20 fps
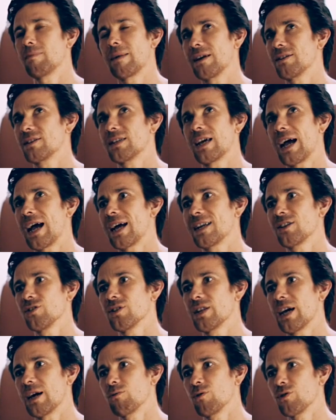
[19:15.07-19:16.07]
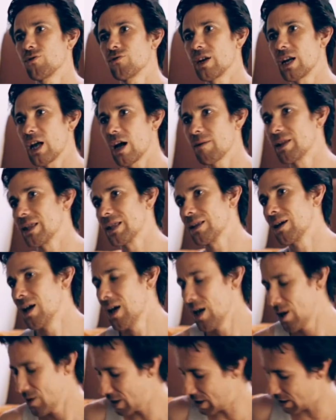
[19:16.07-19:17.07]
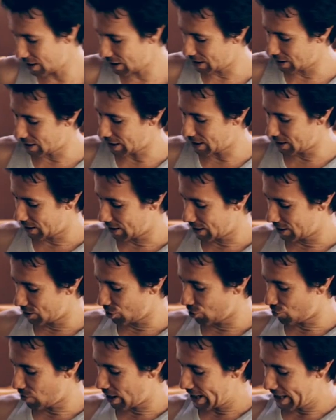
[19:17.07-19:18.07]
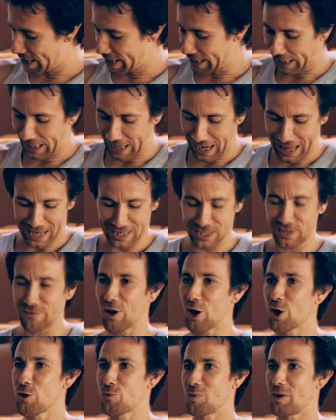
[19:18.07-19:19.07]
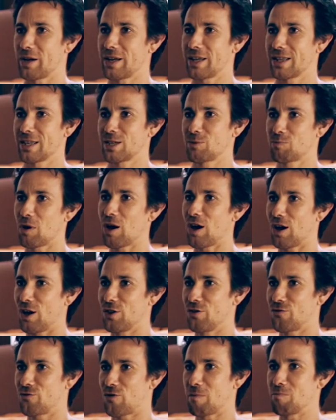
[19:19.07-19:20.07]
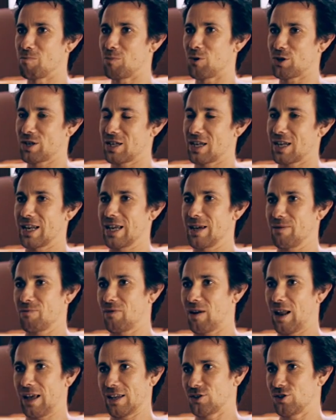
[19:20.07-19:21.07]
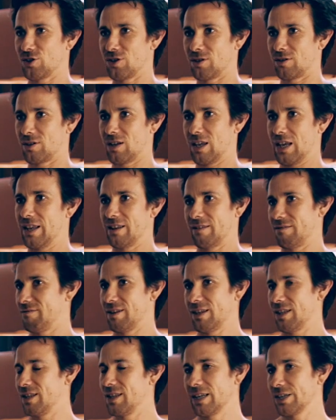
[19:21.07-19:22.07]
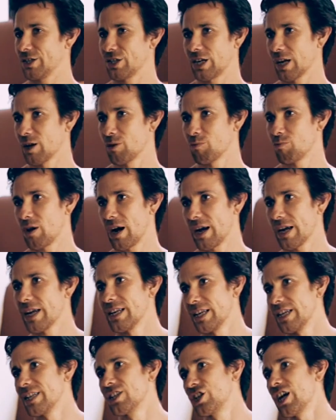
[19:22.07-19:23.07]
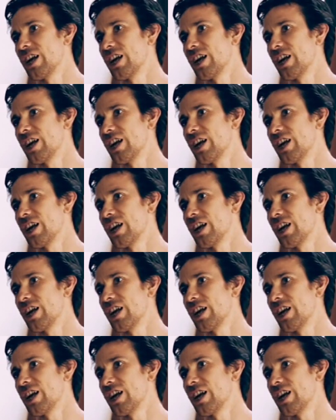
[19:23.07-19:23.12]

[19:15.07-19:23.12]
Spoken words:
amount to add on that one, really. I mean, there's a great neglect of opening this part of the front body and hip flexors in the Ashtanga. In